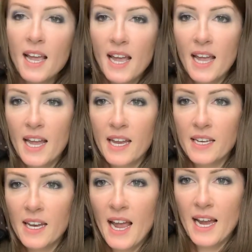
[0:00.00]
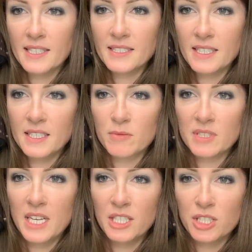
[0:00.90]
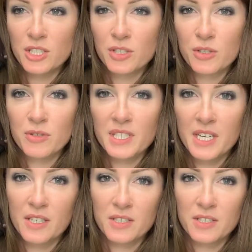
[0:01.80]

and it has these retention screws here.